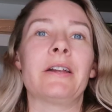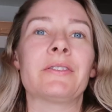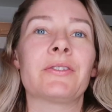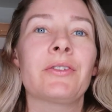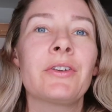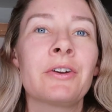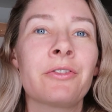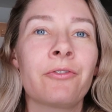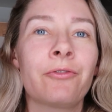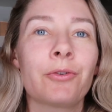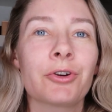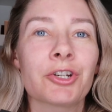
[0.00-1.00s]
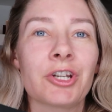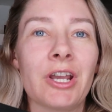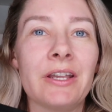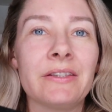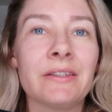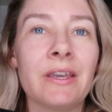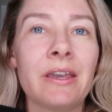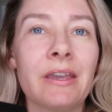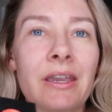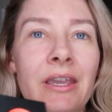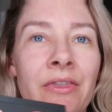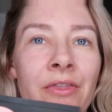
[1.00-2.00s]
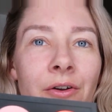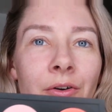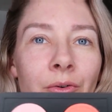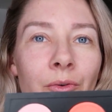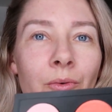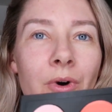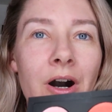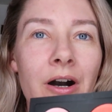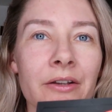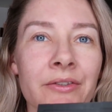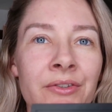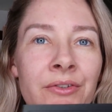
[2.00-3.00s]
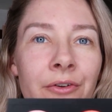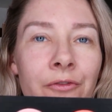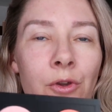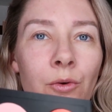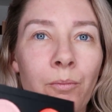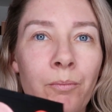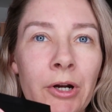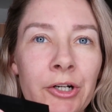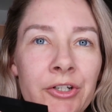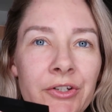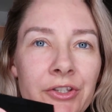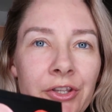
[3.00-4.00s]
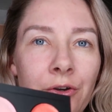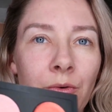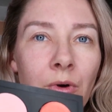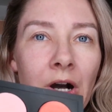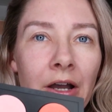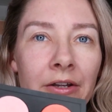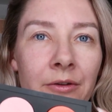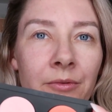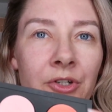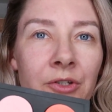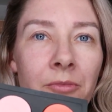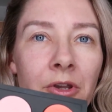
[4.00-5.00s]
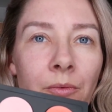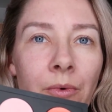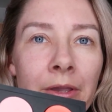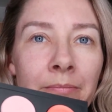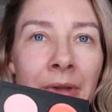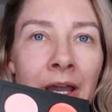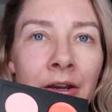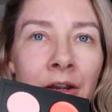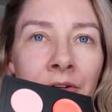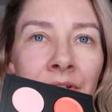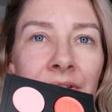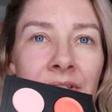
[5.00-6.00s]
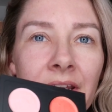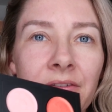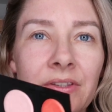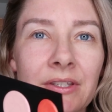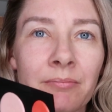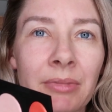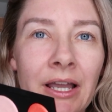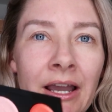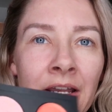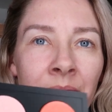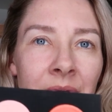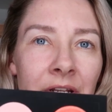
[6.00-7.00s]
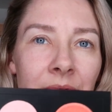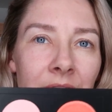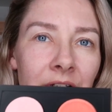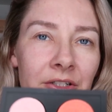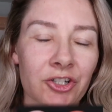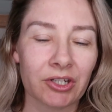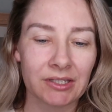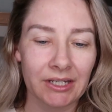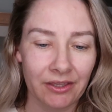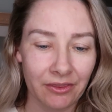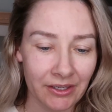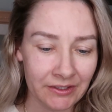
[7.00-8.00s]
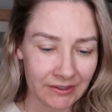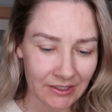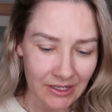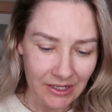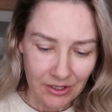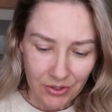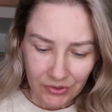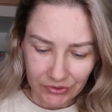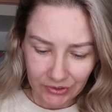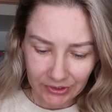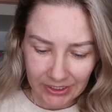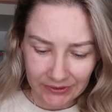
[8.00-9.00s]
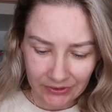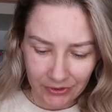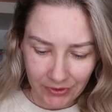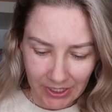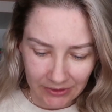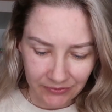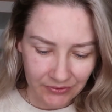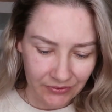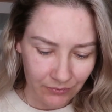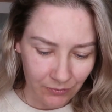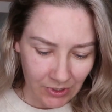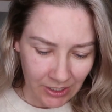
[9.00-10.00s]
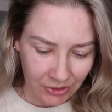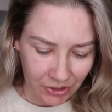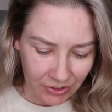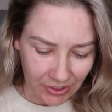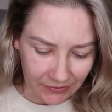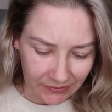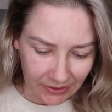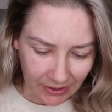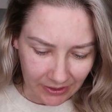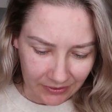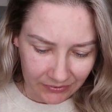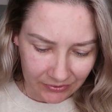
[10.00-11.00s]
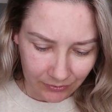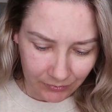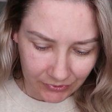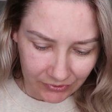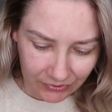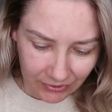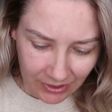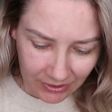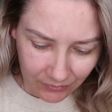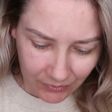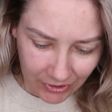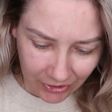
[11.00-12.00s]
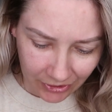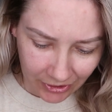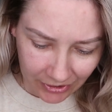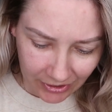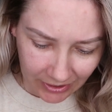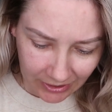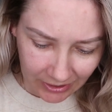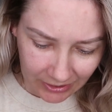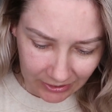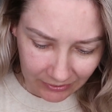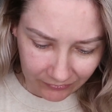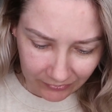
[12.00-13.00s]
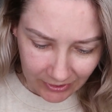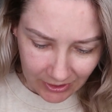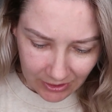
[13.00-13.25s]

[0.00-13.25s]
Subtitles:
All right, so here are the four shades in the quad. So if you purchase the quad, it would just be a white background instead of this black, but it would look just like this. So let's go ahead and swatch these guys. So we'll start with that kind of